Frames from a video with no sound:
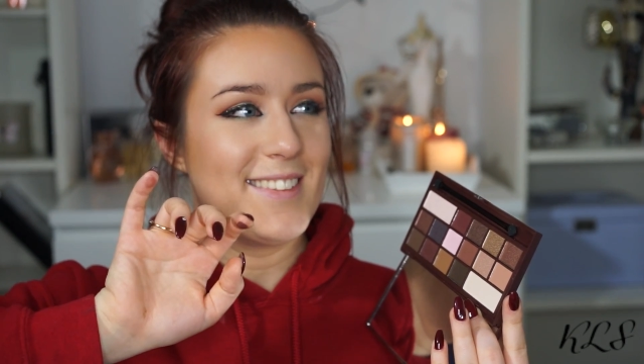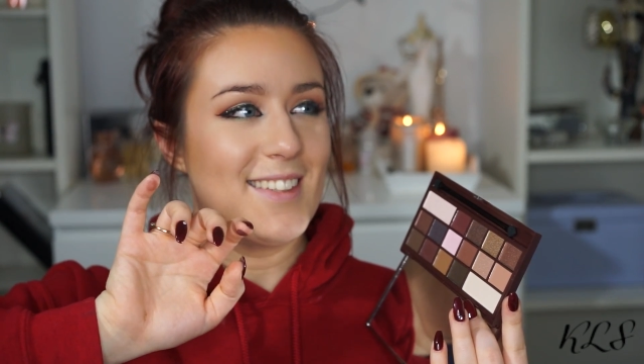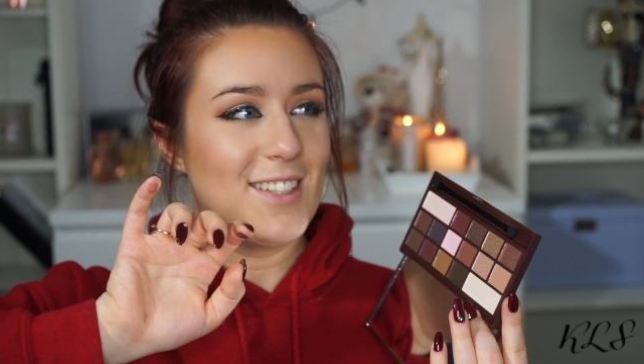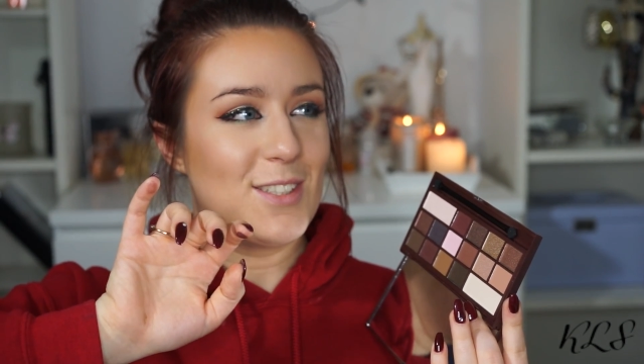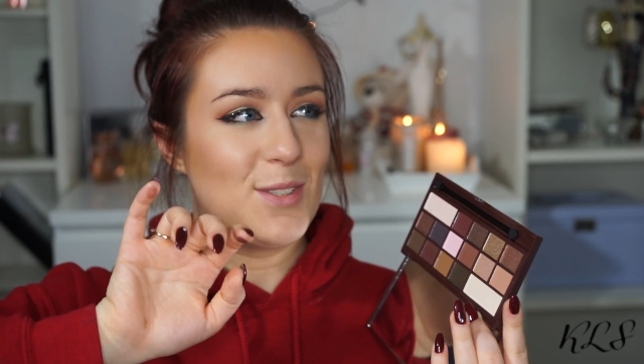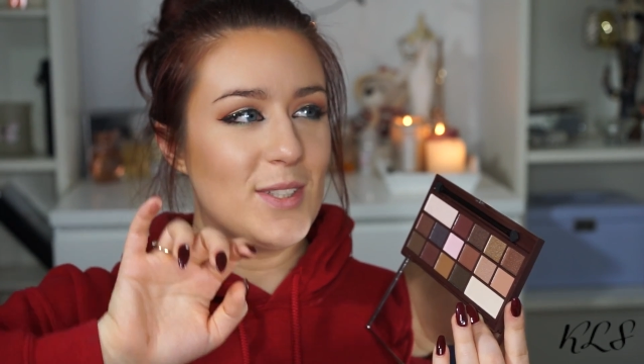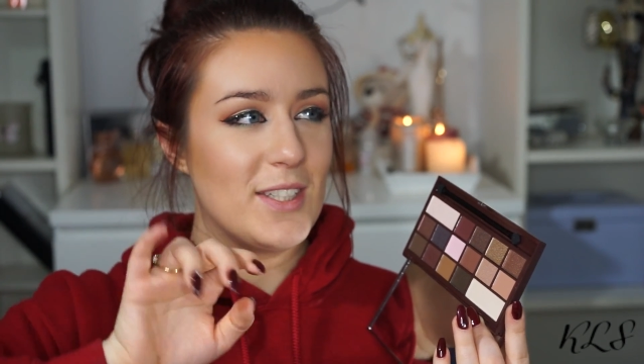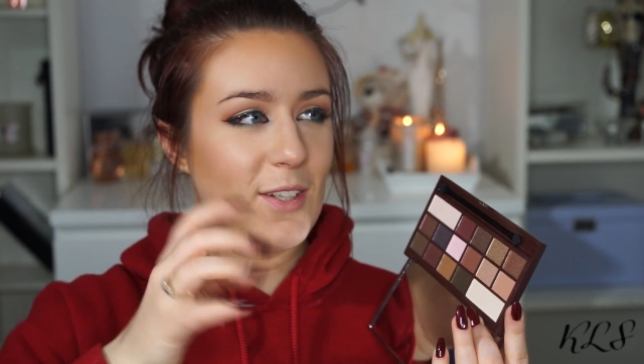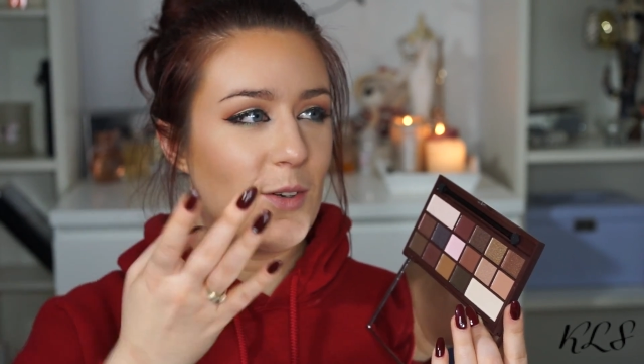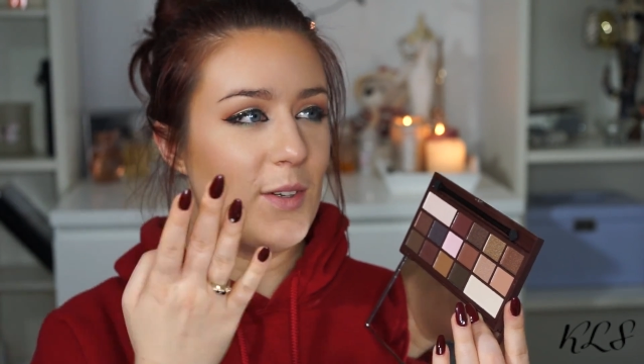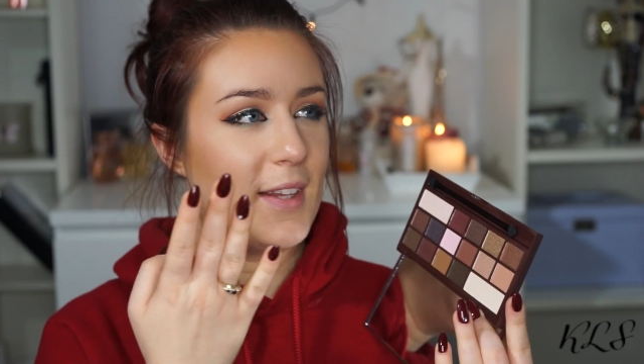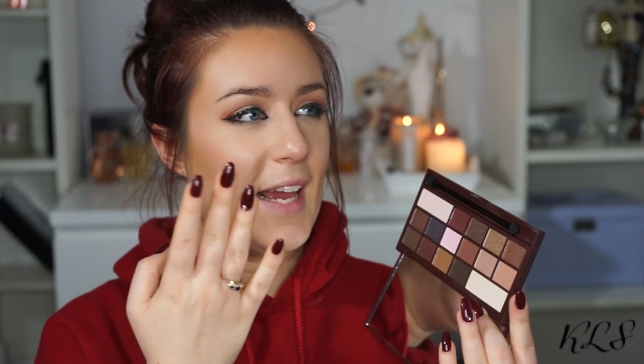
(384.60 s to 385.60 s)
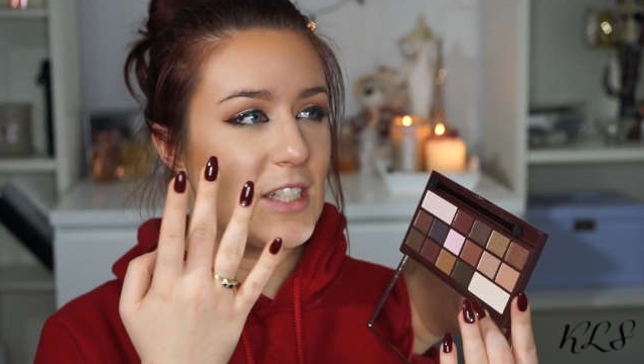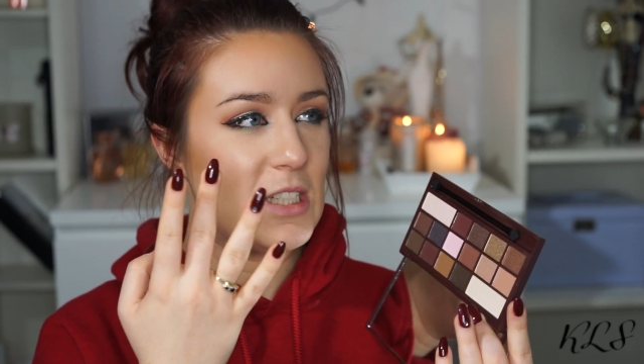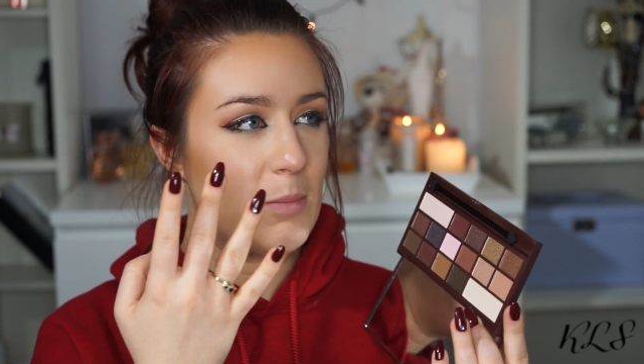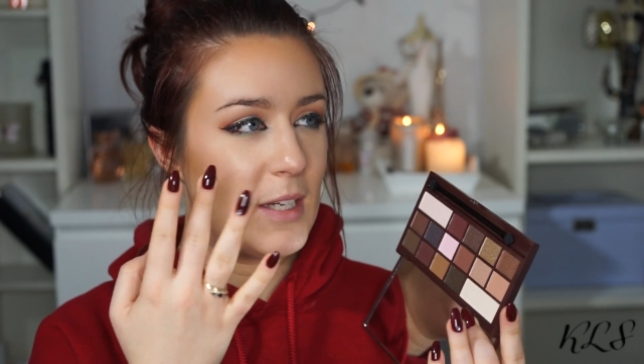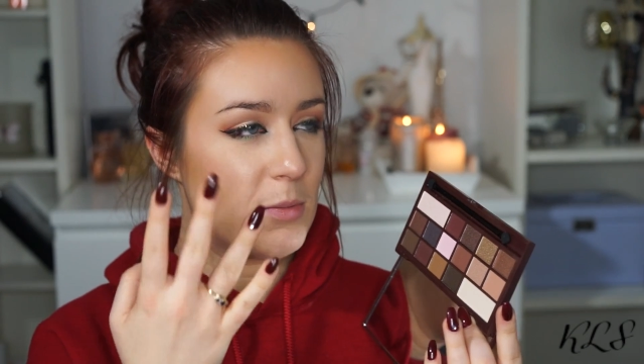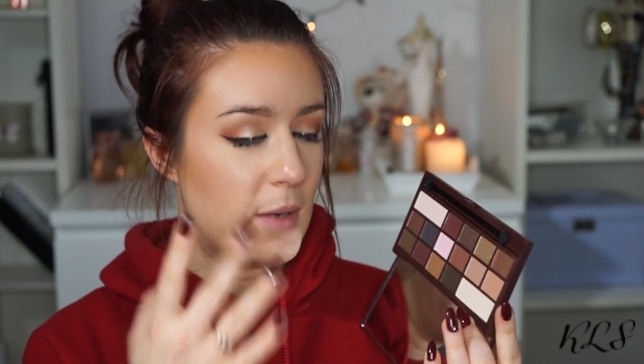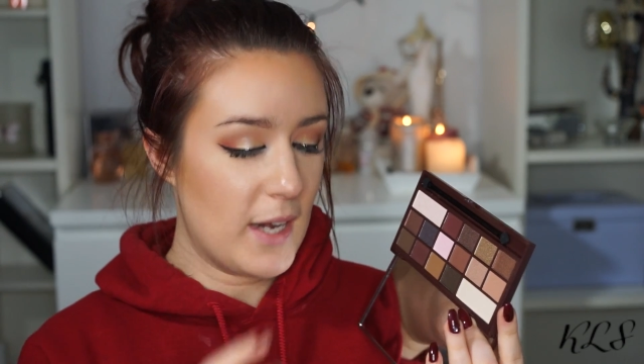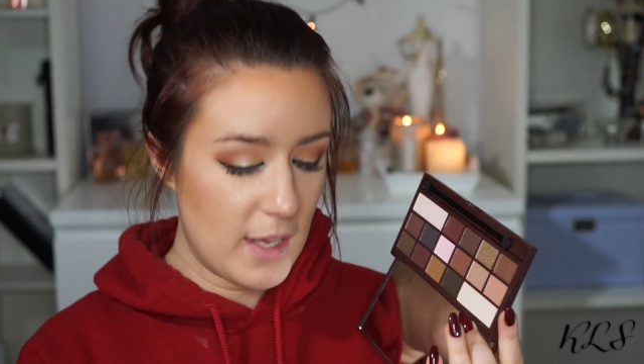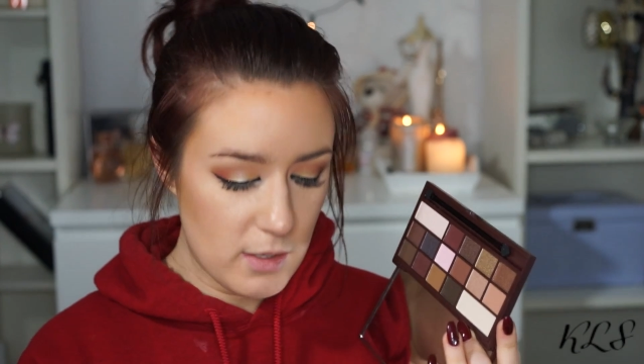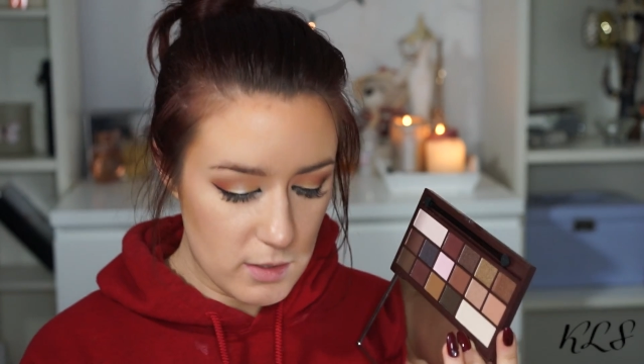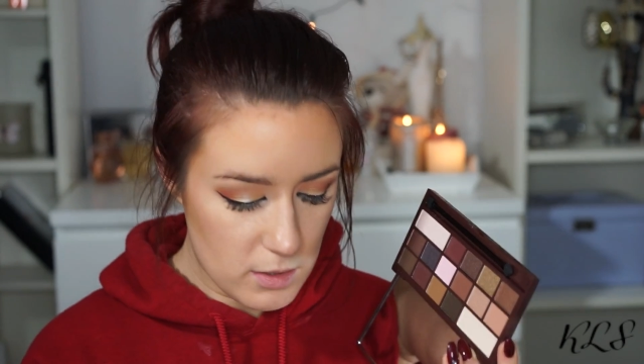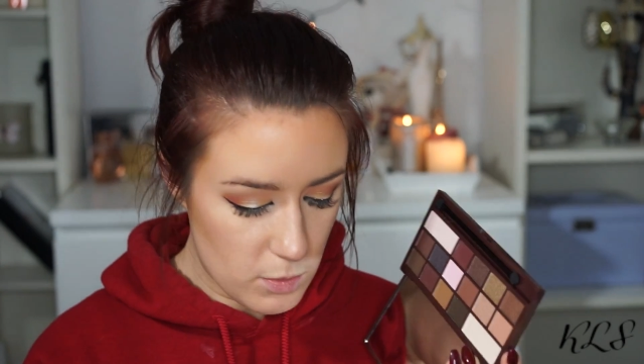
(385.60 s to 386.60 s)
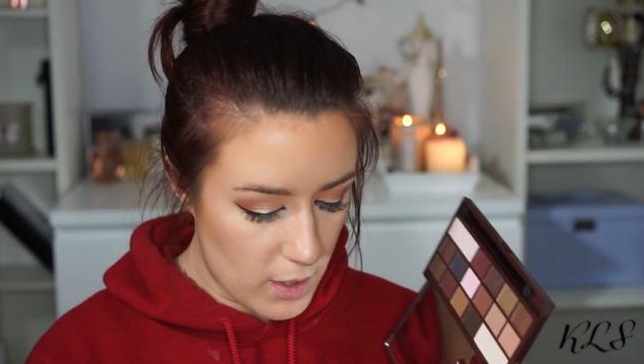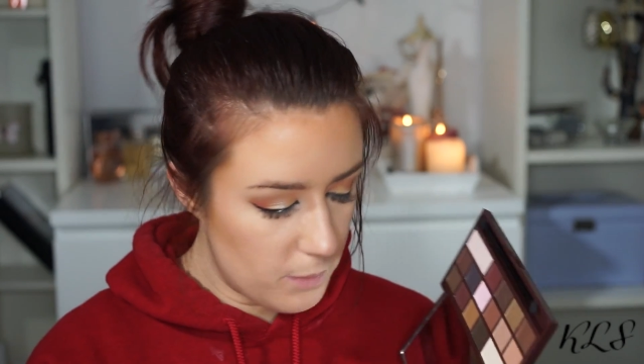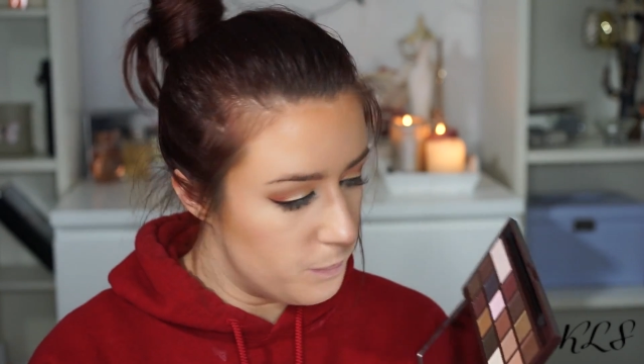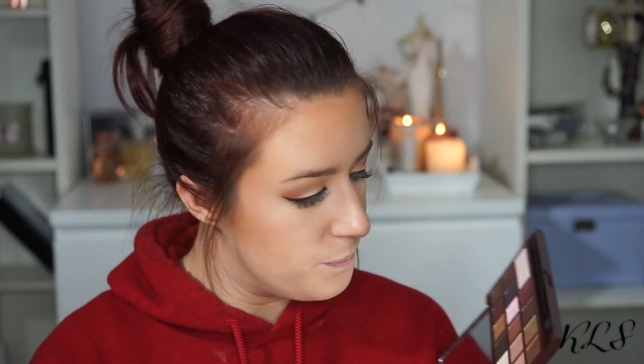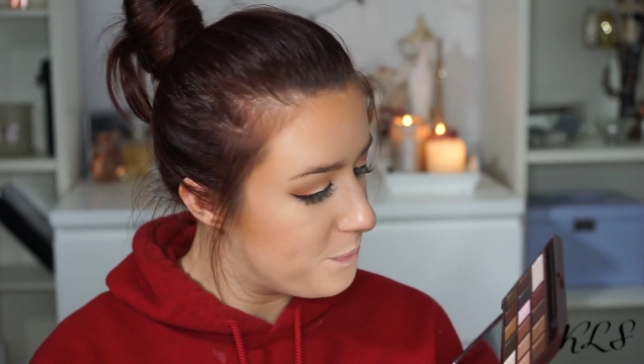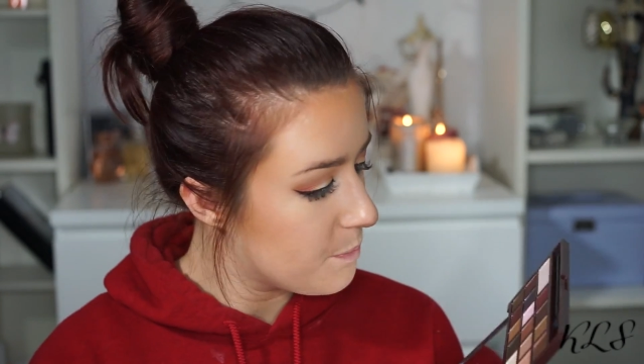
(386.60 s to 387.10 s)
Looks really cool, and they actually match my nails as well.